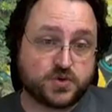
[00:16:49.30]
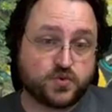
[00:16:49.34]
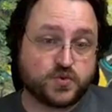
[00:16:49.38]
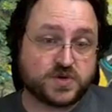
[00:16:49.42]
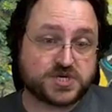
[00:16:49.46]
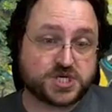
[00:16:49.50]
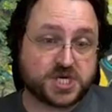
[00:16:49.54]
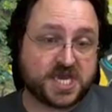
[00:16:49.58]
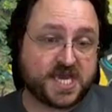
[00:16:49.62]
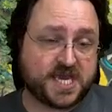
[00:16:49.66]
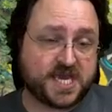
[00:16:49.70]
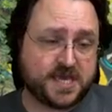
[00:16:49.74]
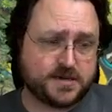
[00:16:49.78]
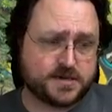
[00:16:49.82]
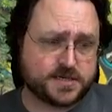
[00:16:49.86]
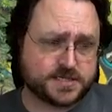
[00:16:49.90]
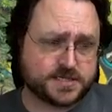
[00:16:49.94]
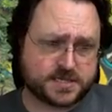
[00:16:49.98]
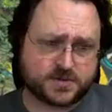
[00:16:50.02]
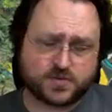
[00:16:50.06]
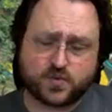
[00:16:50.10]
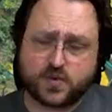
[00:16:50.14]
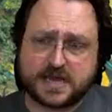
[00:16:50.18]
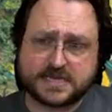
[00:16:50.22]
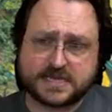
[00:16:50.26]
which heals
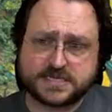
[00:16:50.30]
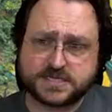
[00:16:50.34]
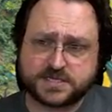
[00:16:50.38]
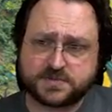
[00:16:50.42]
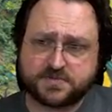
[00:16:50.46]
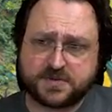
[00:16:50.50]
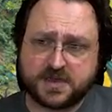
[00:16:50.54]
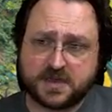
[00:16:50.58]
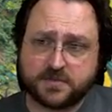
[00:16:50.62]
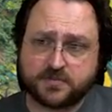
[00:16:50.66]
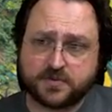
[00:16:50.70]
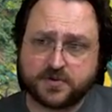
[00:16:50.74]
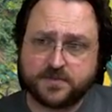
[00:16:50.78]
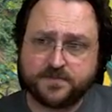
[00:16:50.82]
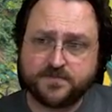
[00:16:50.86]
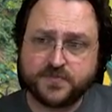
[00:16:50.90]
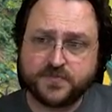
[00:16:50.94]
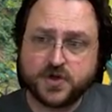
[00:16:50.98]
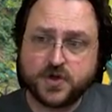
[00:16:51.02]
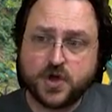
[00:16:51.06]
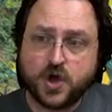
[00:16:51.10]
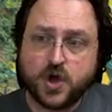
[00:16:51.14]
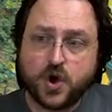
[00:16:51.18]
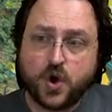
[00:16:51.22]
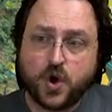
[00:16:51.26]
and reses people,
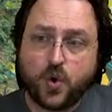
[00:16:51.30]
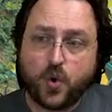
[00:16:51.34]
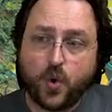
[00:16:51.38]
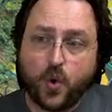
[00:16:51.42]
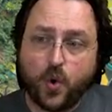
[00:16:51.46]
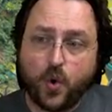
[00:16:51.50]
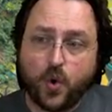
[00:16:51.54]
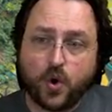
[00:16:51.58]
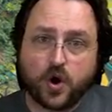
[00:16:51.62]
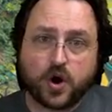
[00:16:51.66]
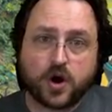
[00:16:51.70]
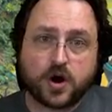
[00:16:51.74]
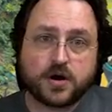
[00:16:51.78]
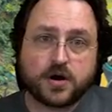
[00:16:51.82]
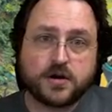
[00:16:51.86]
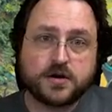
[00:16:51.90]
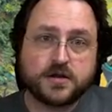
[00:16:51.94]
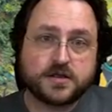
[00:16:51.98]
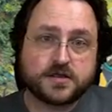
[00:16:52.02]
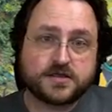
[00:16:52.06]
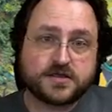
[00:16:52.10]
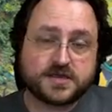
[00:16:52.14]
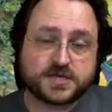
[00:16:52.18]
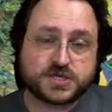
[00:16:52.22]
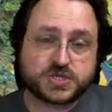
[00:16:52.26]
or
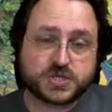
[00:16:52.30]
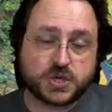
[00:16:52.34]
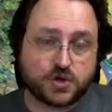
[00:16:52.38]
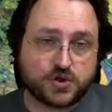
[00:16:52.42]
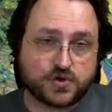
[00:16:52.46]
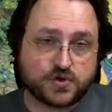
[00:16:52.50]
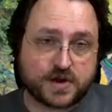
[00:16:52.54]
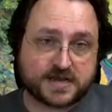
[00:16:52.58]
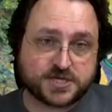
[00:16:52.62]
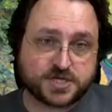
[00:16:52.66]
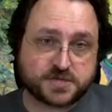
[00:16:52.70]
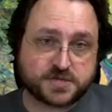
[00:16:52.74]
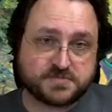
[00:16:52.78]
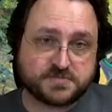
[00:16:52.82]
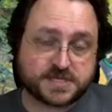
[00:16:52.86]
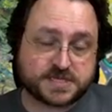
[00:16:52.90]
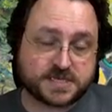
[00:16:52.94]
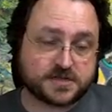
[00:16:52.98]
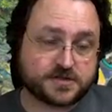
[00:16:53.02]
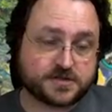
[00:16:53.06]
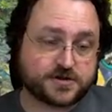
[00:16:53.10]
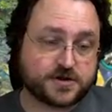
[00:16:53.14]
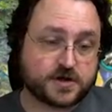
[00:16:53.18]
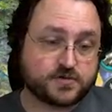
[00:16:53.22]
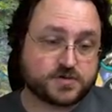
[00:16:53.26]
the Solar Engine
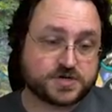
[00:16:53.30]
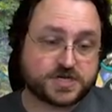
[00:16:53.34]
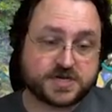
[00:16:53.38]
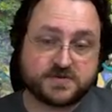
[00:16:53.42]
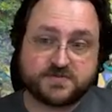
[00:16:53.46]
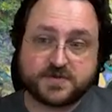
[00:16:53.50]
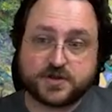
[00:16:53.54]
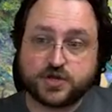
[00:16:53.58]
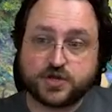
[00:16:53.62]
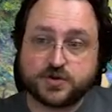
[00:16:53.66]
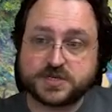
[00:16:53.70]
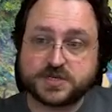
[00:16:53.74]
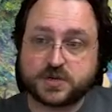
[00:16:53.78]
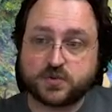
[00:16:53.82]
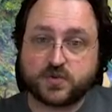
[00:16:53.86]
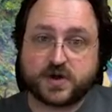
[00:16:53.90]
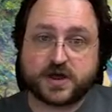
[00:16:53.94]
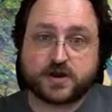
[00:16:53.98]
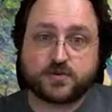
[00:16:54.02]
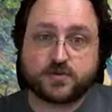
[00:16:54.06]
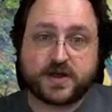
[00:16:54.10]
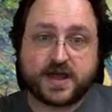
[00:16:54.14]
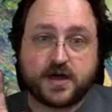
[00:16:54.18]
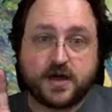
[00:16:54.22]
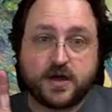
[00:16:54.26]
Bastiladon, which I've been using
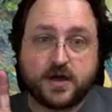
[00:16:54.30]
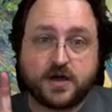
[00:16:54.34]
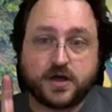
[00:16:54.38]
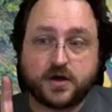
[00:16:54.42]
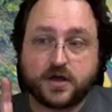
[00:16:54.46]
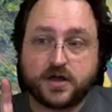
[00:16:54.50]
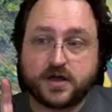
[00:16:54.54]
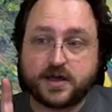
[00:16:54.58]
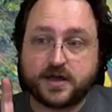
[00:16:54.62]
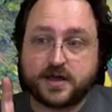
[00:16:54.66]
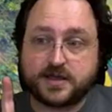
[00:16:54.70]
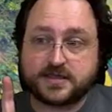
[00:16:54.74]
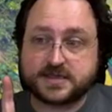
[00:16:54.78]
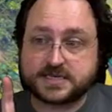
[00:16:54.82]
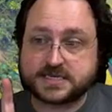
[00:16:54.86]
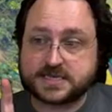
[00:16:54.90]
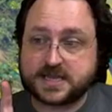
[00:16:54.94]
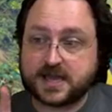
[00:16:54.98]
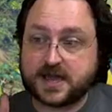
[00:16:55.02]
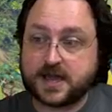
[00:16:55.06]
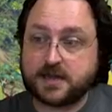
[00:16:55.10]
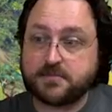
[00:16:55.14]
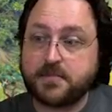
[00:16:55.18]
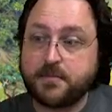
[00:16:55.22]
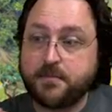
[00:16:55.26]
right around uh, uh, at this
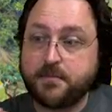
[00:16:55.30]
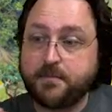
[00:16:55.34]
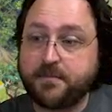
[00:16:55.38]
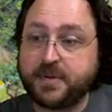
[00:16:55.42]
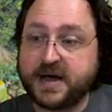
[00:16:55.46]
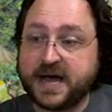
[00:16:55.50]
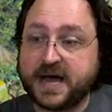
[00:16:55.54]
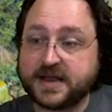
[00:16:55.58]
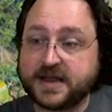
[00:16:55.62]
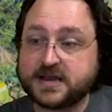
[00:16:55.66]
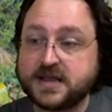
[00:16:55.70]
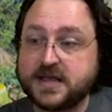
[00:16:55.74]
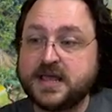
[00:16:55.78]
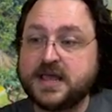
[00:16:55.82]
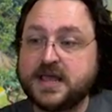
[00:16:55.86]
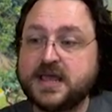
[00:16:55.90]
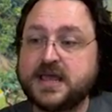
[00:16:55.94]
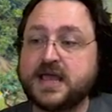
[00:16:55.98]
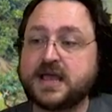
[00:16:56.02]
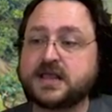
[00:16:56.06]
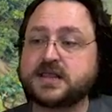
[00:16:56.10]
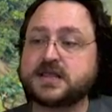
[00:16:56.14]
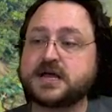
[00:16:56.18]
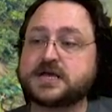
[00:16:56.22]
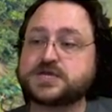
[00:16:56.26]
time. But
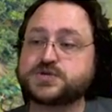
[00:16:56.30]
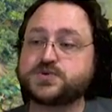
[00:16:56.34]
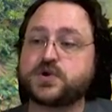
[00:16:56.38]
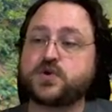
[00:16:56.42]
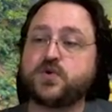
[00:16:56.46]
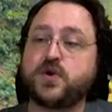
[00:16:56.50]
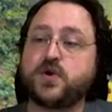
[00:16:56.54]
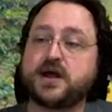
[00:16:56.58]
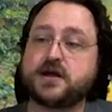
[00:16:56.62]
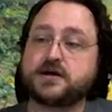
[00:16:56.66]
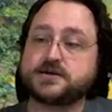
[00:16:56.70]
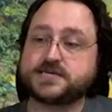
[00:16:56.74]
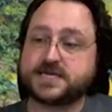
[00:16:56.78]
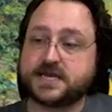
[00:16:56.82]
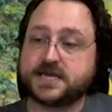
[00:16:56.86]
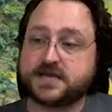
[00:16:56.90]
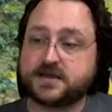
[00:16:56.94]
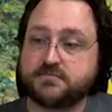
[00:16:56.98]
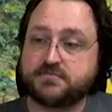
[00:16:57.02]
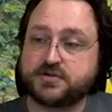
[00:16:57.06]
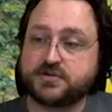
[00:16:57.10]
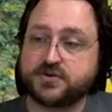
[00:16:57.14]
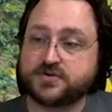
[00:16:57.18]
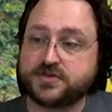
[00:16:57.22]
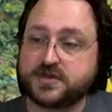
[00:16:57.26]
it does require a
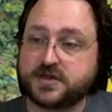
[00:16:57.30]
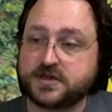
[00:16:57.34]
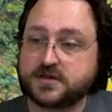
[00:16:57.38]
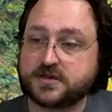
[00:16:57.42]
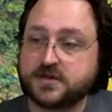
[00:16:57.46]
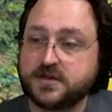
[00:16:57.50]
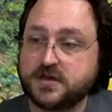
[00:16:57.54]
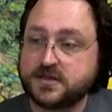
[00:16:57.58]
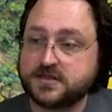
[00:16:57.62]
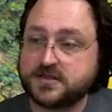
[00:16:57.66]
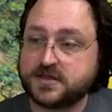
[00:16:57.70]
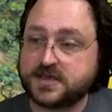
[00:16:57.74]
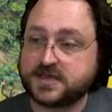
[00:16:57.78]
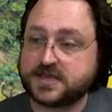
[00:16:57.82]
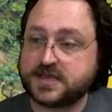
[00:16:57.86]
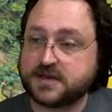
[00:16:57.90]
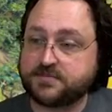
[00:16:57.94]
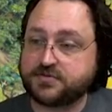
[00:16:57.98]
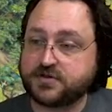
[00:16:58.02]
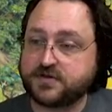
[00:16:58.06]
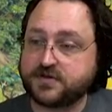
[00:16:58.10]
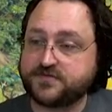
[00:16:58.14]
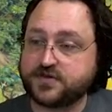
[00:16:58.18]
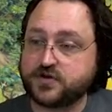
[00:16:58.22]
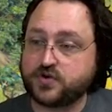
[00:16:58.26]
second building, the
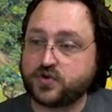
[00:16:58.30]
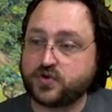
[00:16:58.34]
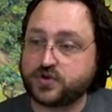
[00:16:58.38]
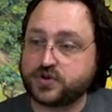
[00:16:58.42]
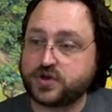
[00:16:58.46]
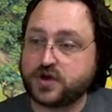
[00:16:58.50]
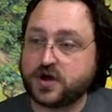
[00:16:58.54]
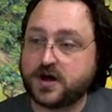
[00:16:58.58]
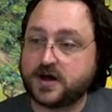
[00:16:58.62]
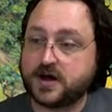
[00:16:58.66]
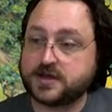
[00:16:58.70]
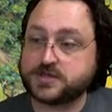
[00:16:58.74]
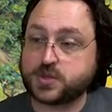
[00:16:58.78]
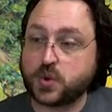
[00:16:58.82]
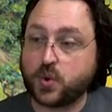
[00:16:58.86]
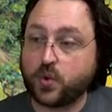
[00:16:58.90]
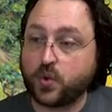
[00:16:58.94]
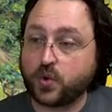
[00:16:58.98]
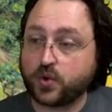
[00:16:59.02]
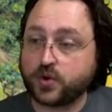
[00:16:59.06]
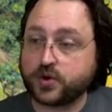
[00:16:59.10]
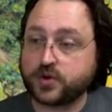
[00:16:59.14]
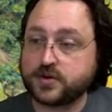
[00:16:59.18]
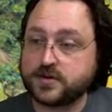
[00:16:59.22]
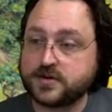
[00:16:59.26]
Temple of the Old Gods,
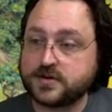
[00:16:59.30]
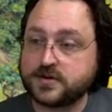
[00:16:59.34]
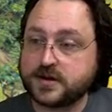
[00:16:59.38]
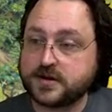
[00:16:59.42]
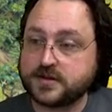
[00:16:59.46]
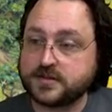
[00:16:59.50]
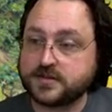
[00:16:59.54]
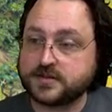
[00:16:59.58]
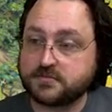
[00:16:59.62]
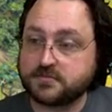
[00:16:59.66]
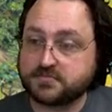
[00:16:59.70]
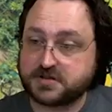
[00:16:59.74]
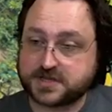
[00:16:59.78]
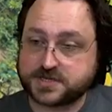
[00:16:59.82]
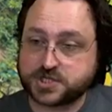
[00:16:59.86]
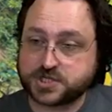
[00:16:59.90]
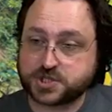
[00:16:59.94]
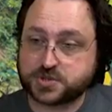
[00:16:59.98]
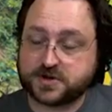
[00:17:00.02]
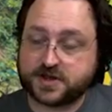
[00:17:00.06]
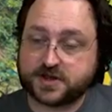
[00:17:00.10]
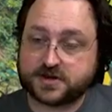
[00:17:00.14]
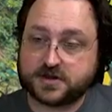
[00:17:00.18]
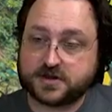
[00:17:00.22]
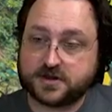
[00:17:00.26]
or the Blood
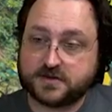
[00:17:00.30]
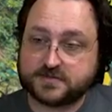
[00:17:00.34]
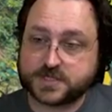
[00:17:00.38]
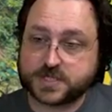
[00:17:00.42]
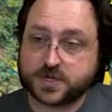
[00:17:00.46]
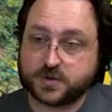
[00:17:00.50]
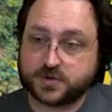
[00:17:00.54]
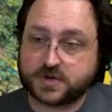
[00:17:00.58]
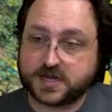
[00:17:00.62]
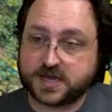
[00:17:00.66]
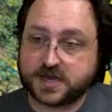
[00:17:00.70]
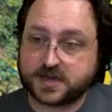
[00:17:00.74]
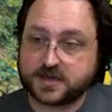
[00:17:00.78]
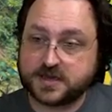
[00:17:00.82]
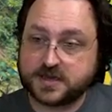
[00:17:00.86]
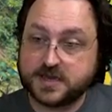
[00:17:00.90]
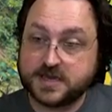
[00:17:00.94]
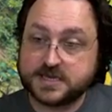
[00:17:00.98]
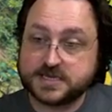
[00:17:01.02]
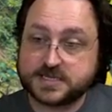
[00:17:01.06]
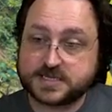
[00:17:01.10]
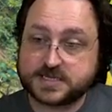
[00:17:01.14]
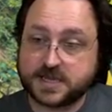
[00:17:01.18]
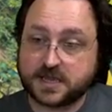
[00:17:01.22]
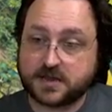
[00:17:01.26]
Shrine of Sotek.
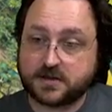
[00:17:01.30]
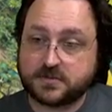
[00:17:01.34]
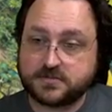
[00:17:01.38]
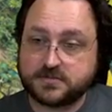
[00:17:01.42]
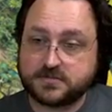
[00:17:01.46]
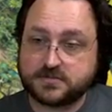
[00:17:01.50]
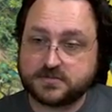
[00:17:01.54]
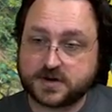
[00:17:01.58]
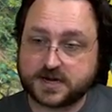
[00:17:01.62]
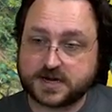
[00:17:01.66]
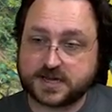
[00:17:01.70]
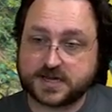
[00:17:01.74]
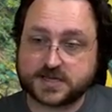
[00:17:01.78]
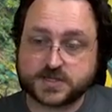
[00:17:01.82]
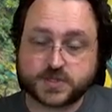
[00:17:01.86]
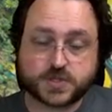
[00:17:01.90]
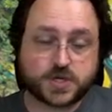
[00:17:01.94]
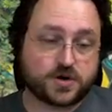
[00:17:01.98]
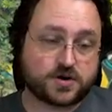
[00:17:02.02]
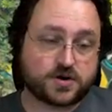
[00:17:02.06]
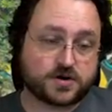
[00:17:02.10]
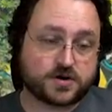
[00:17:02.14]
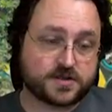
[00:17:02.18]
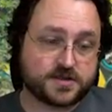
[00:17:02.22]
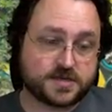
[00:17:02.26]
Still, we're going to get
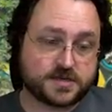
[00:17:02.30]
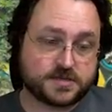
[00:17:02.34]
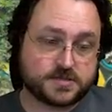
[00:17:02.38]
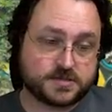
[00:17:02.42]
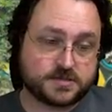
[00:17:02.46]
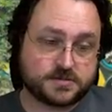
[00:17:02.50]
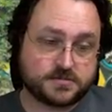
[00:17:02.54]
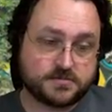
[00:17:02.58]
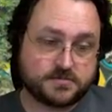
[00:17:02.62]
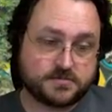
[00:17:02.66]
started on this.